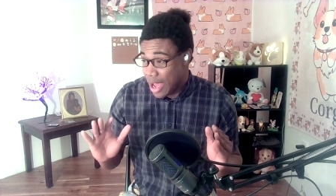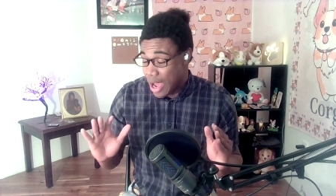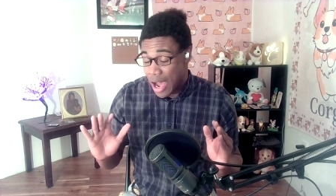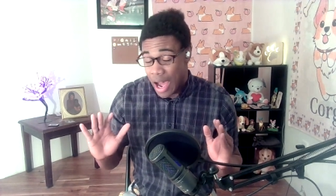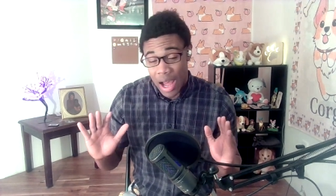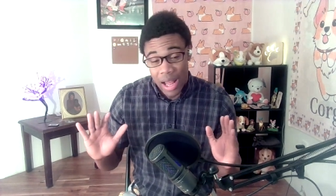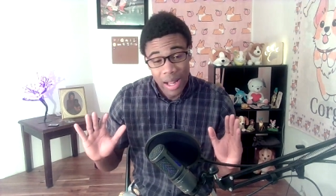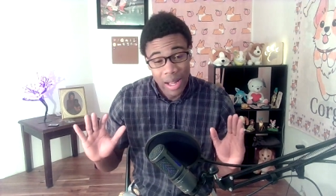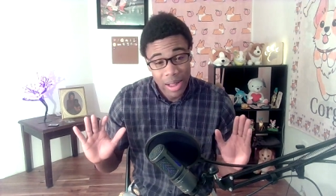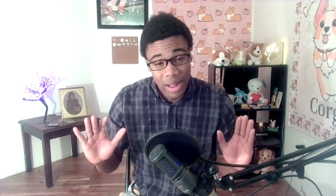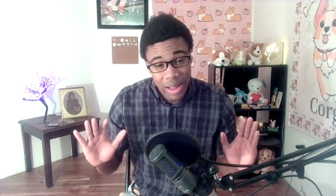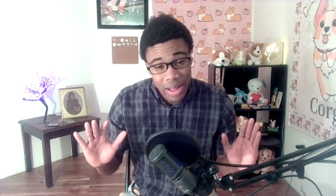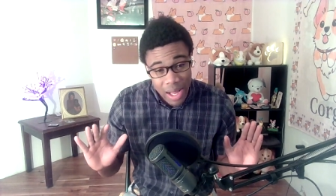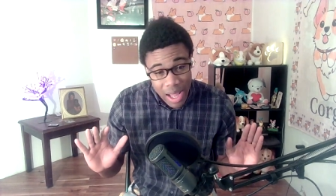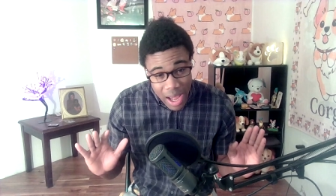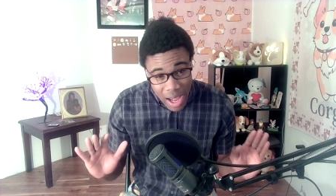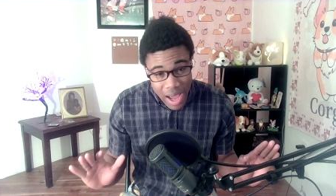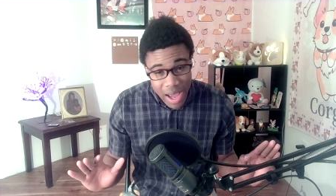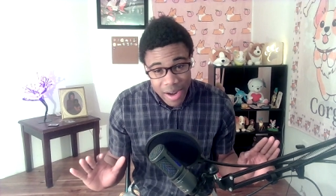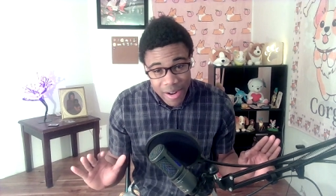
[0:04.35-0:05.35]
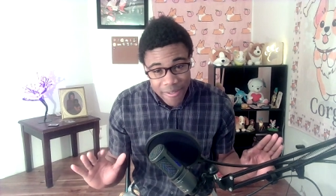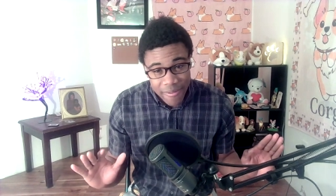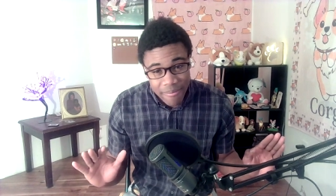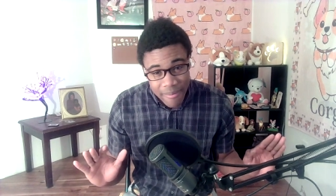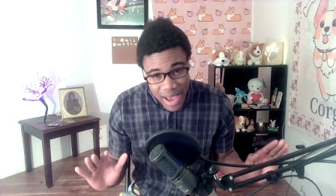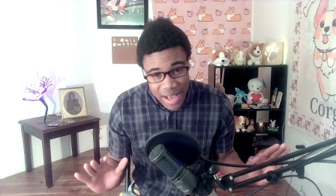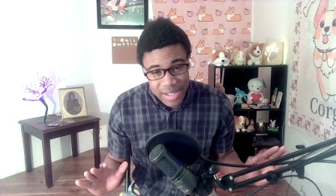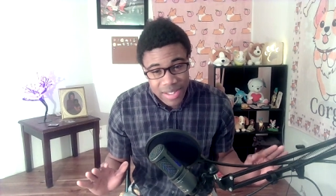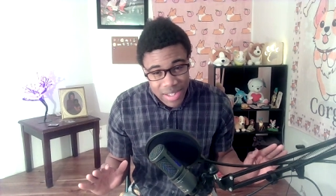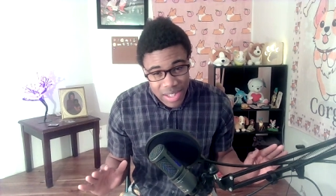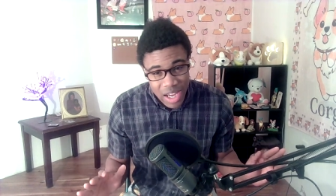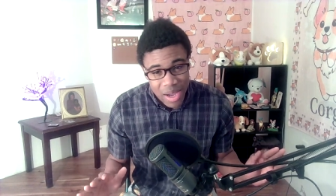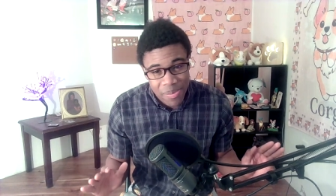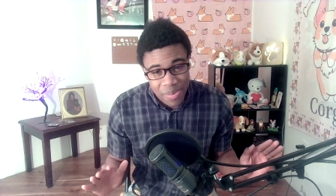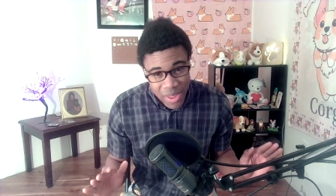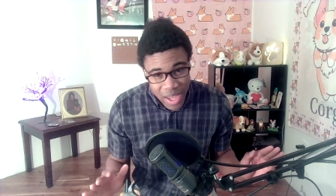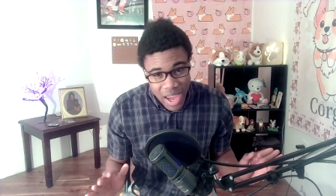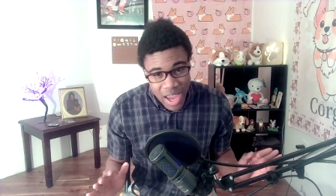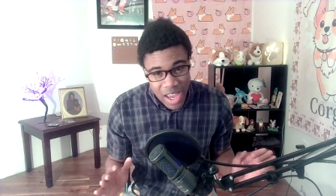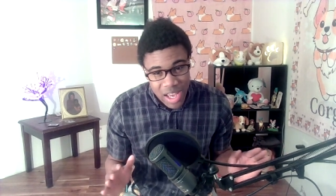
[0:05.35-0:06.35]
a lot of messed up
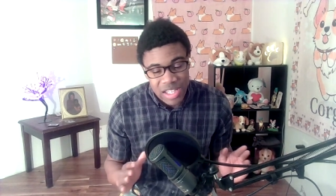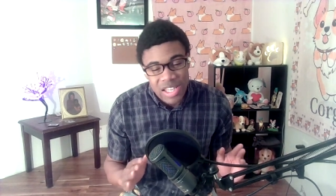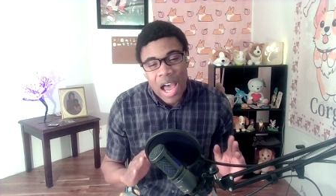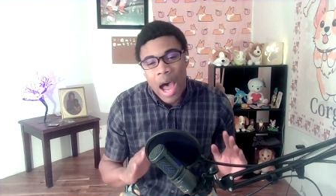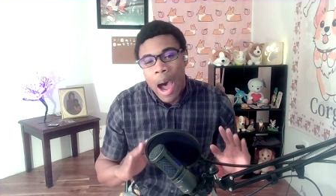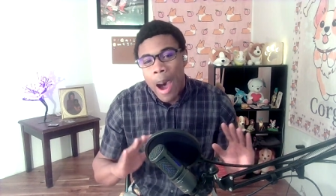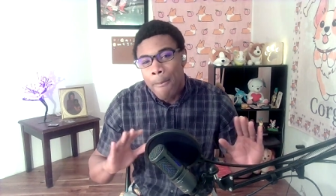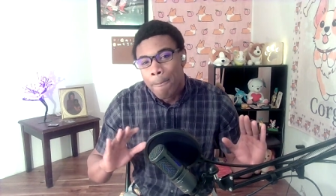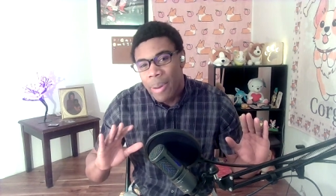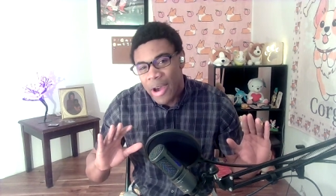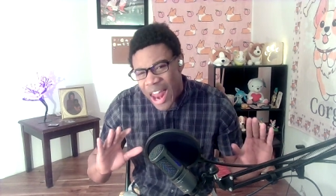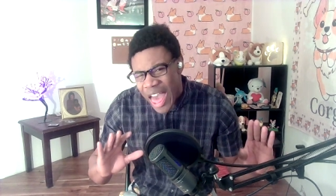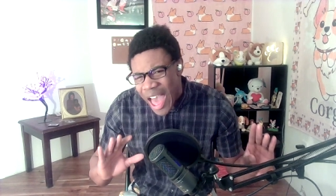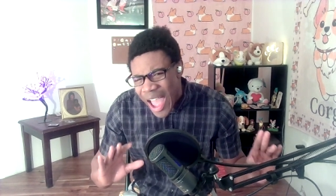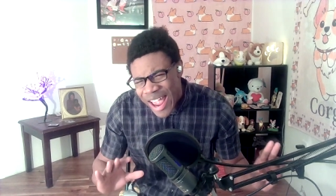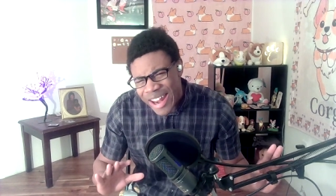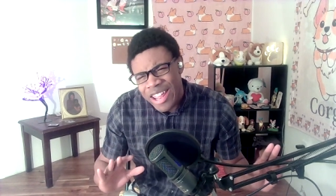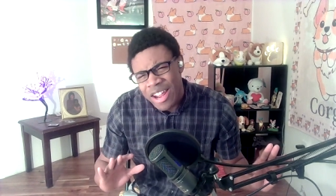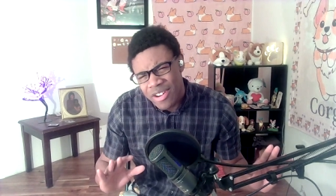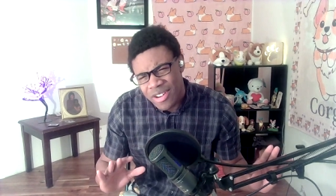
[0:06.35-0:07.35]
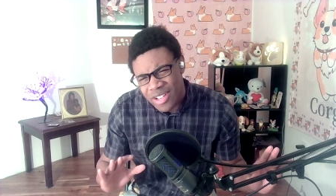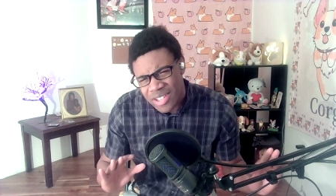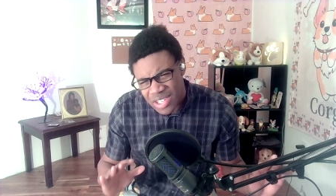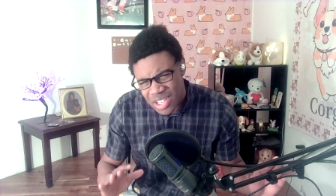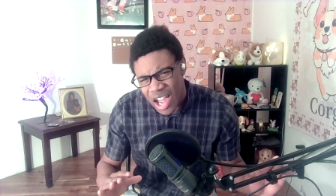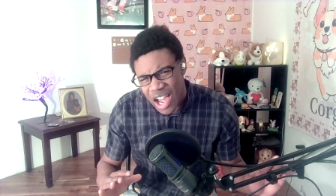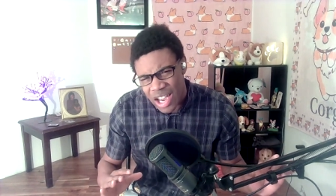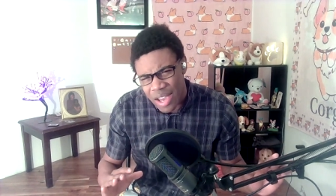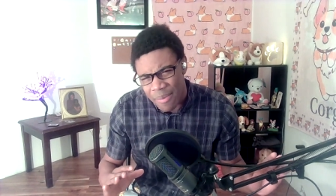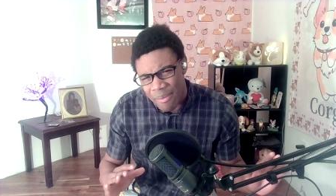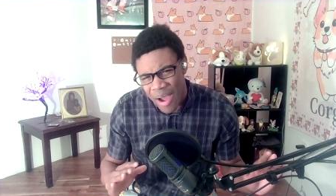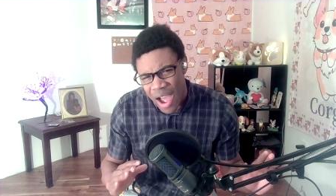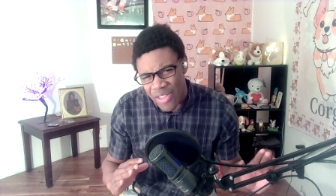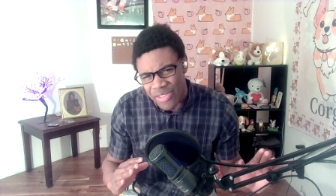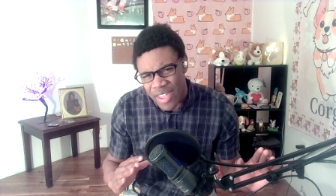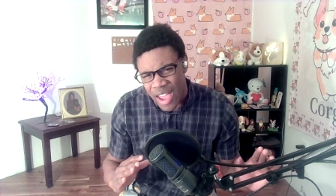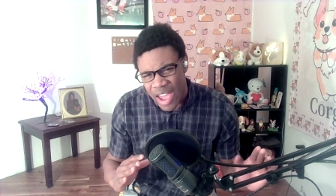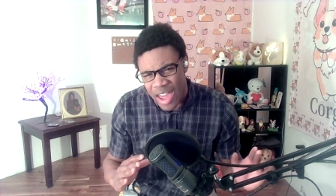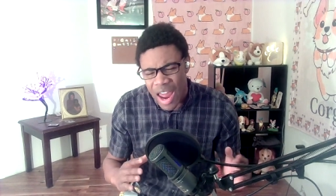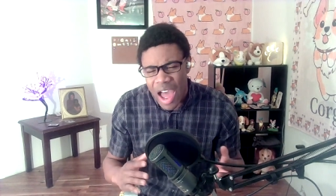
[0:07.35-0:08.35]
things, but I ain't here to talk about that.